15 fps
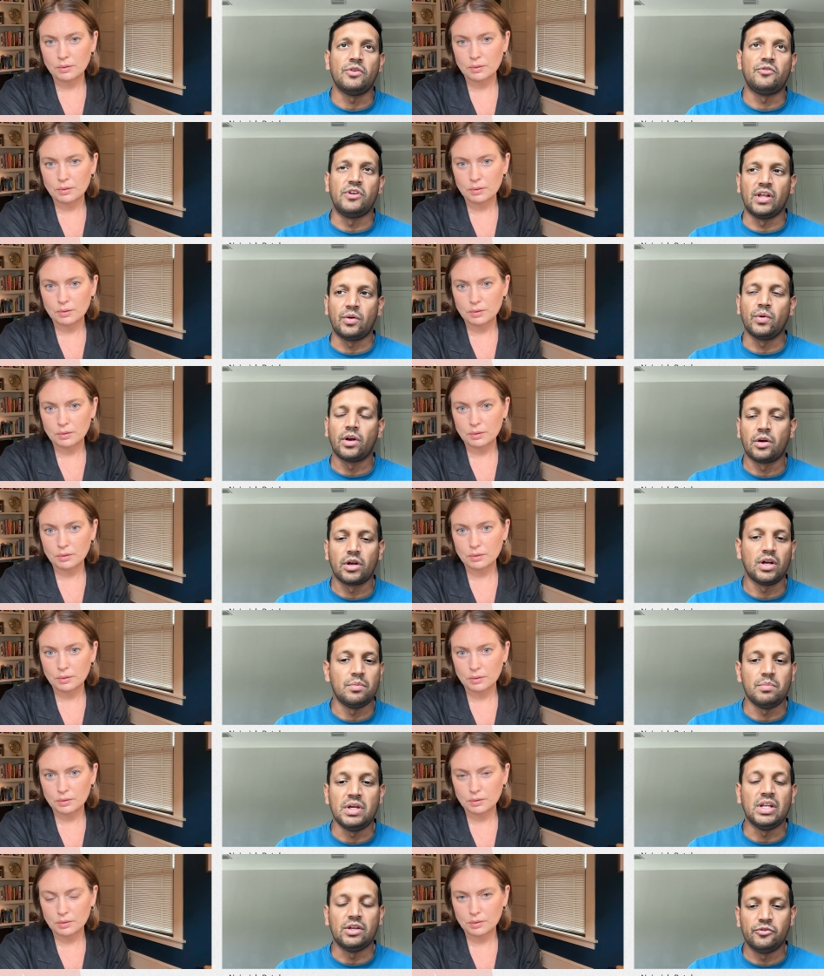Speaker 1: feel like we are going
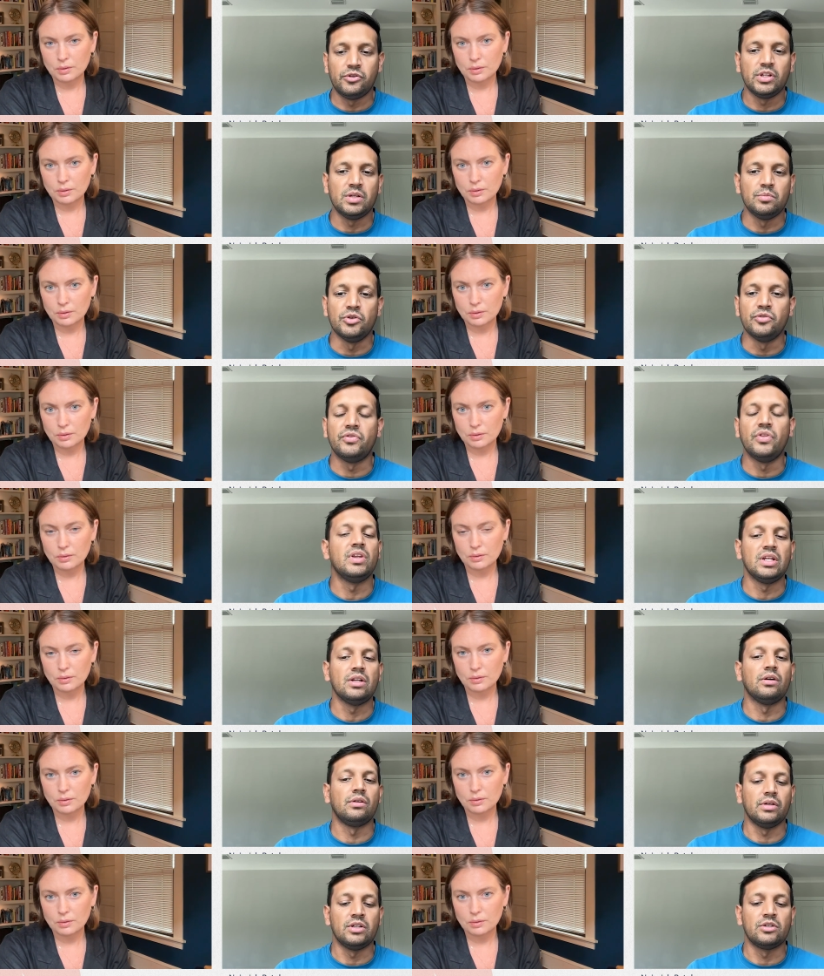to meaningfully move the
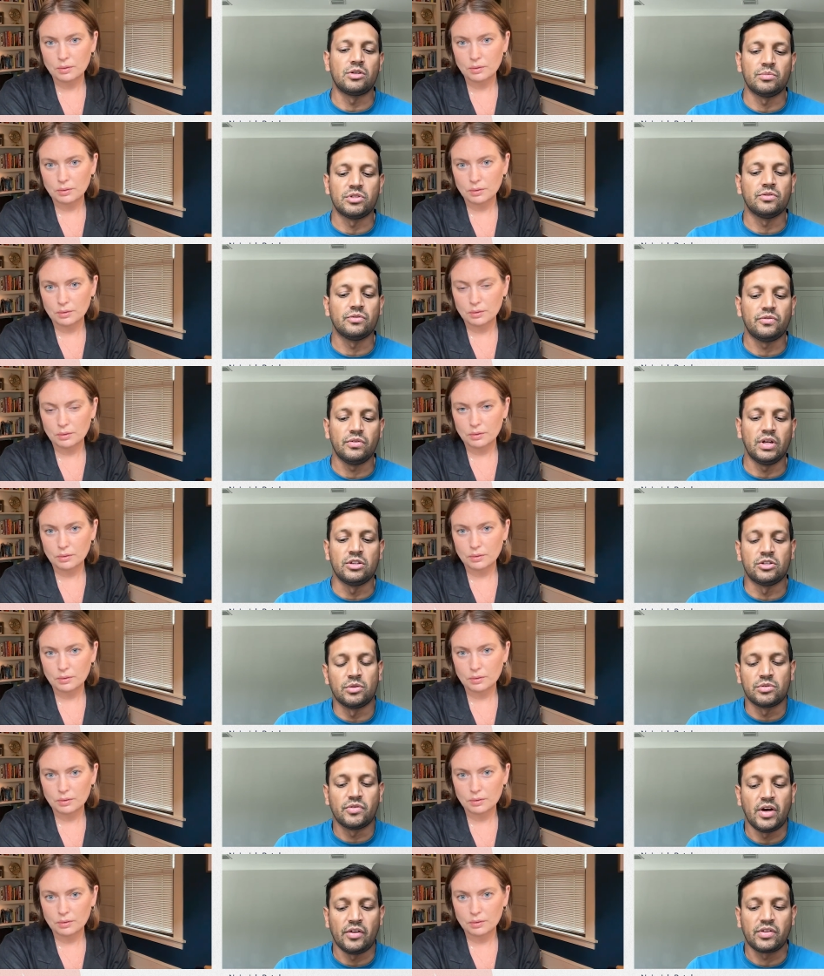needle in terms of in
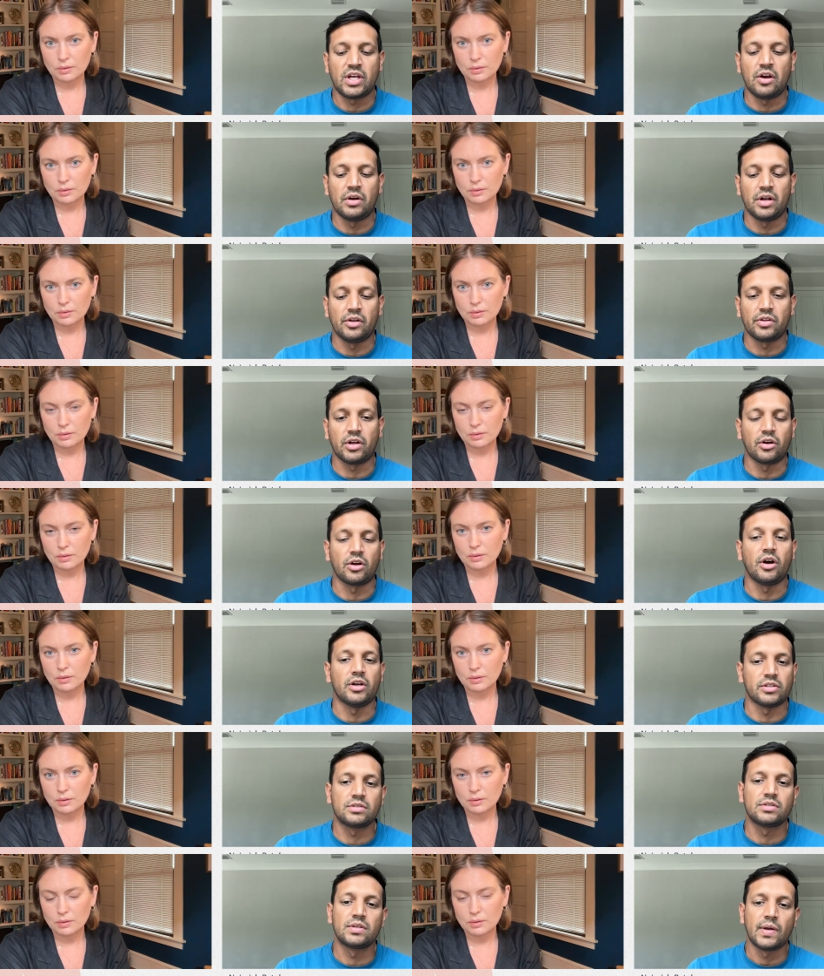terms of healthcare and healthcare
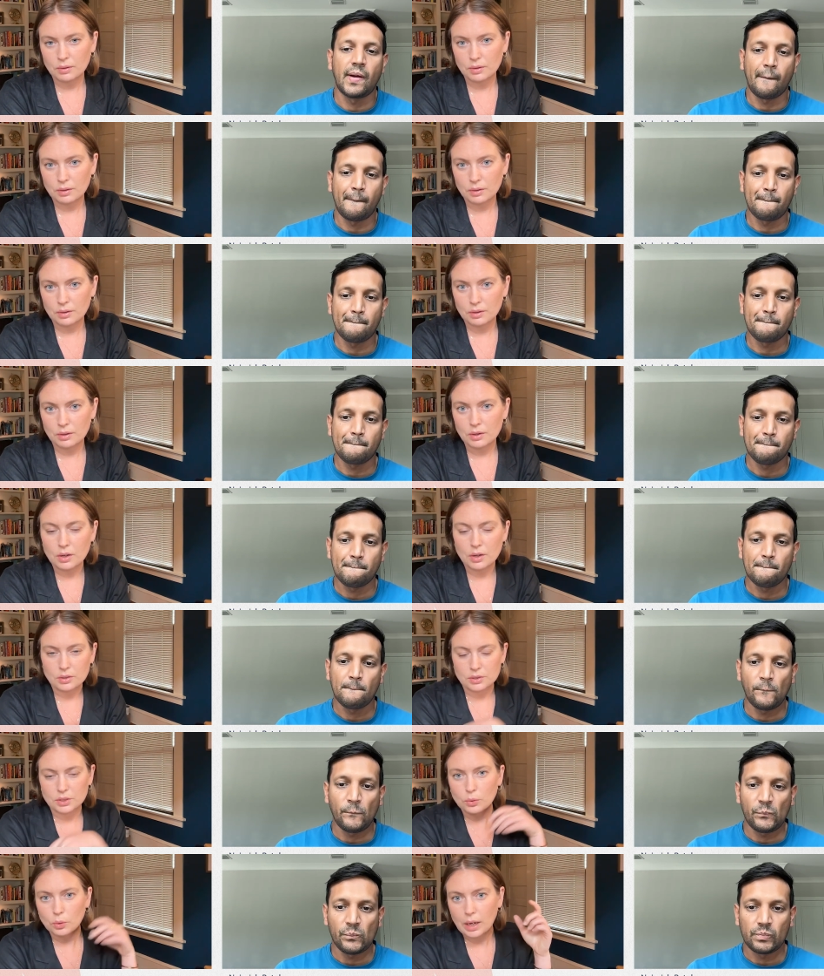costs.
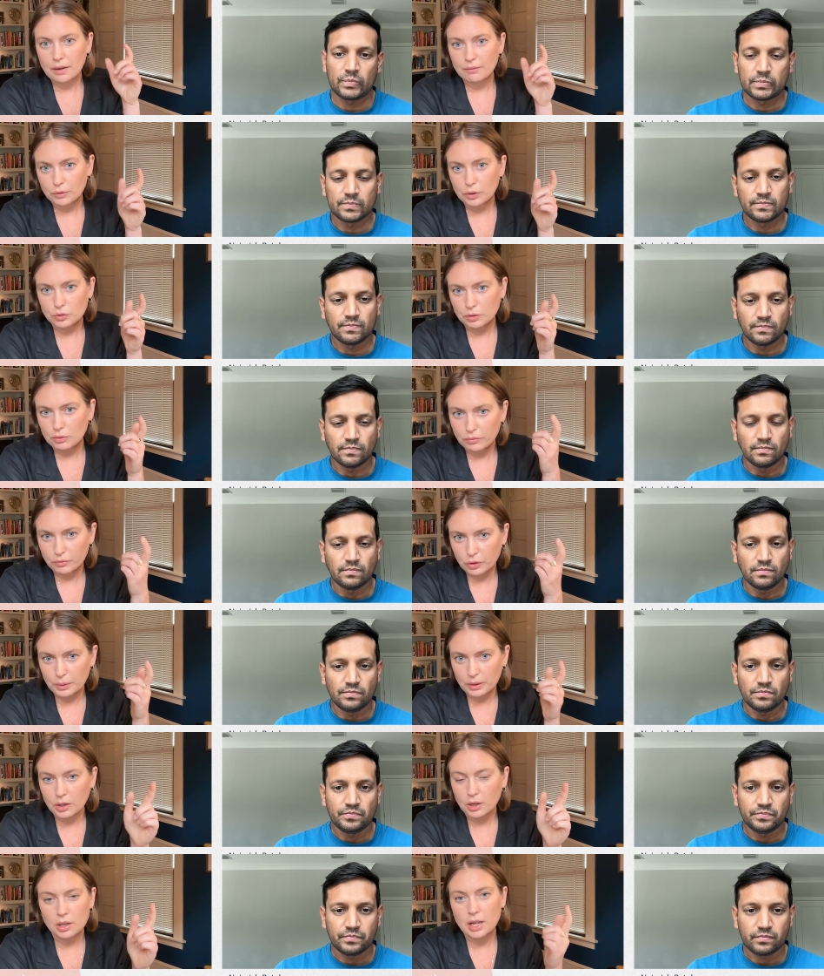
Speaker 2: So at Future in Review,
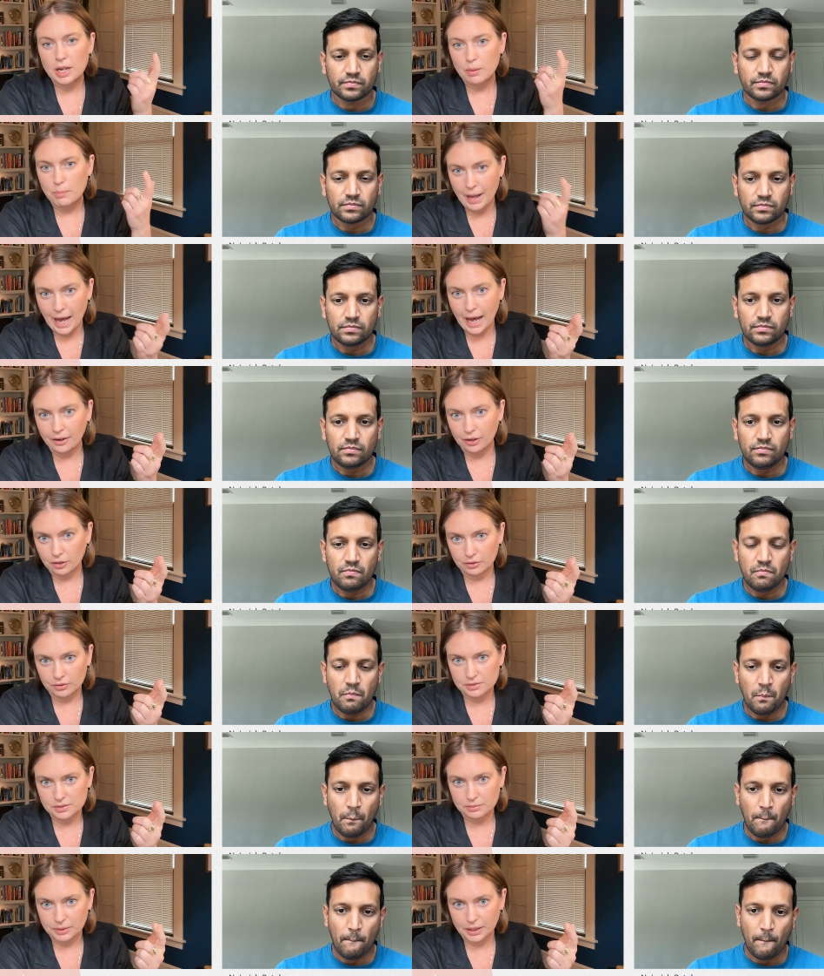we look a lot at
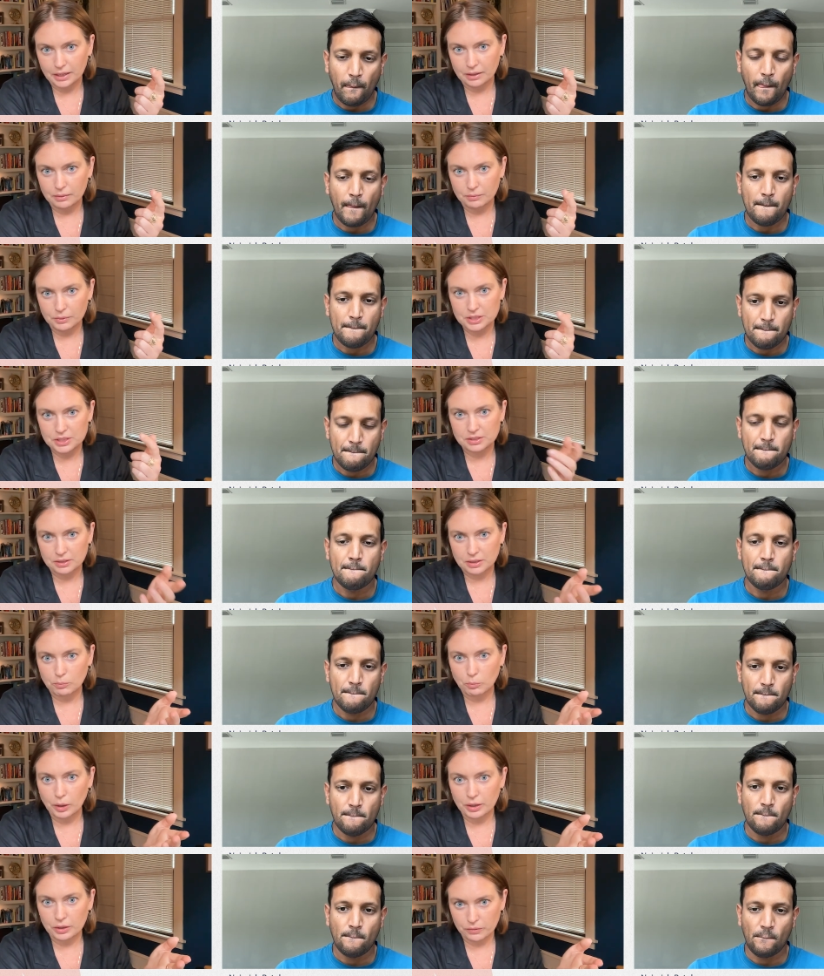patterns, right? Which is
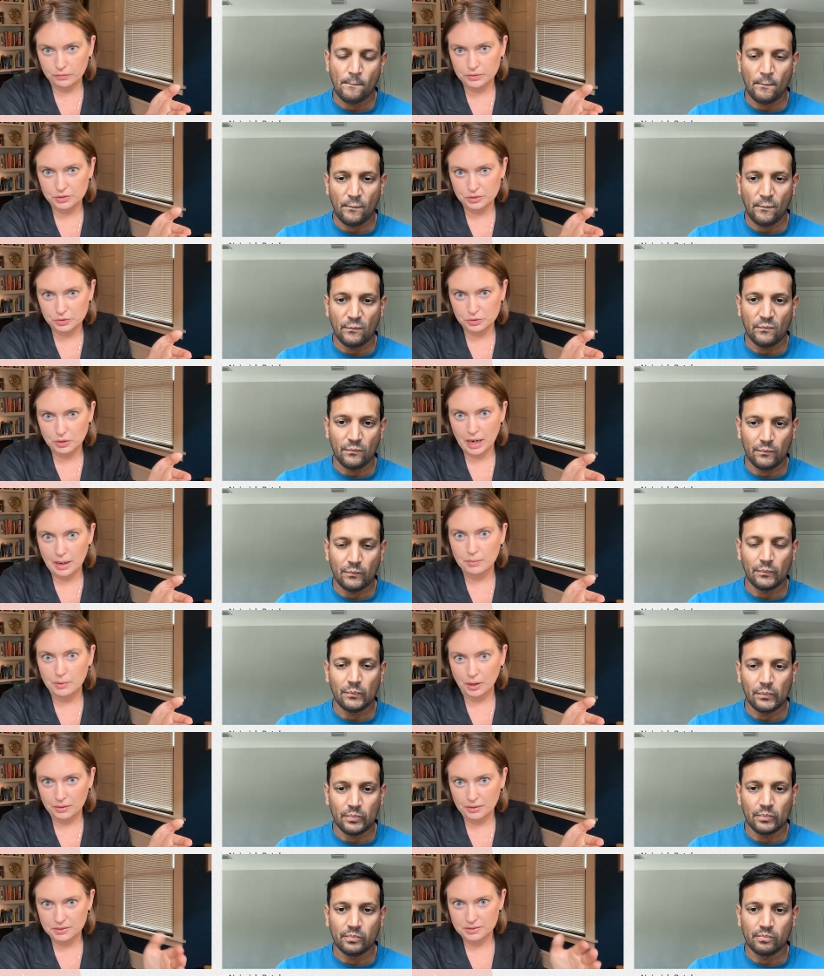what you've just described
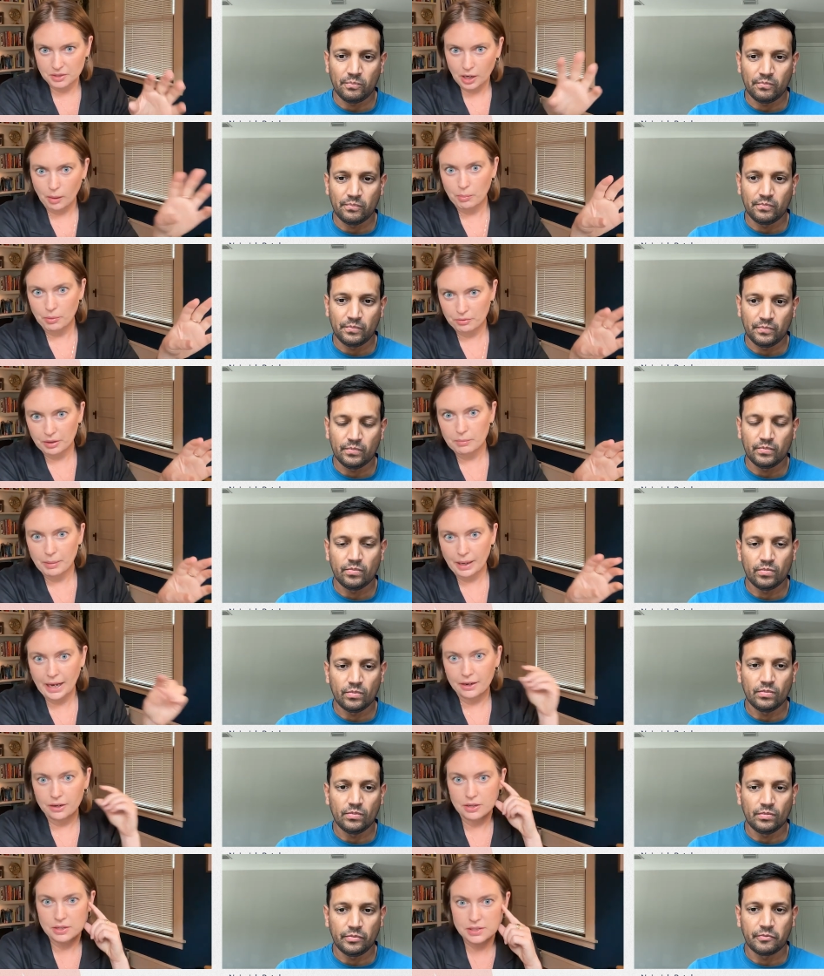are these top three
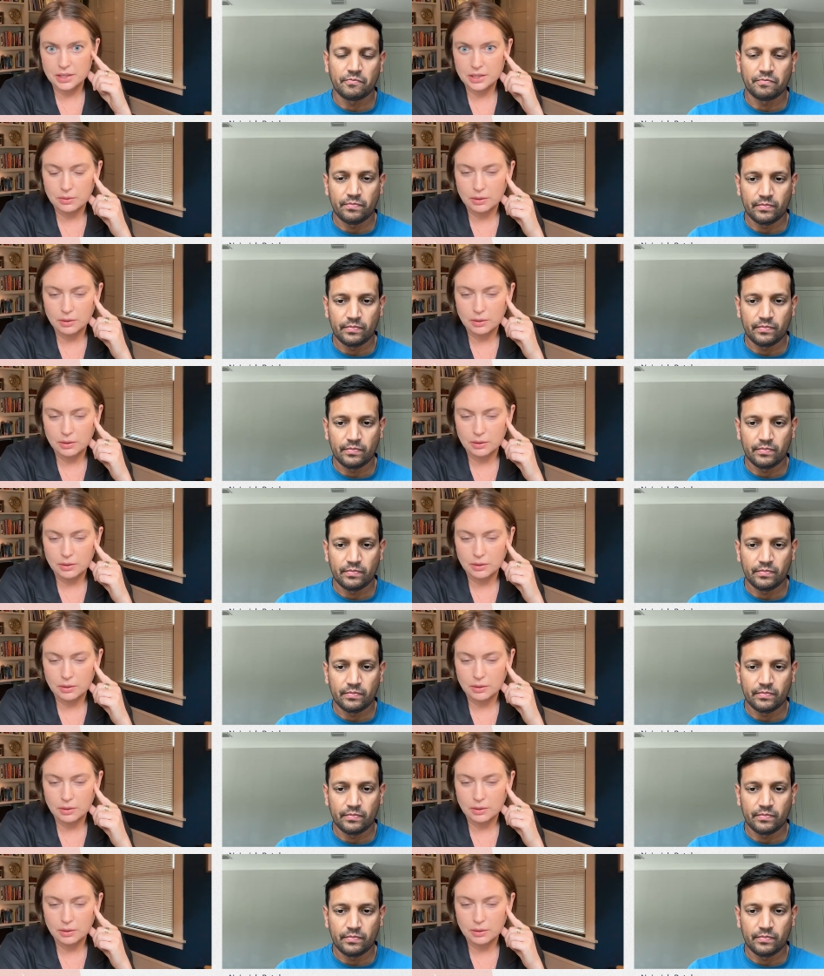patterns that you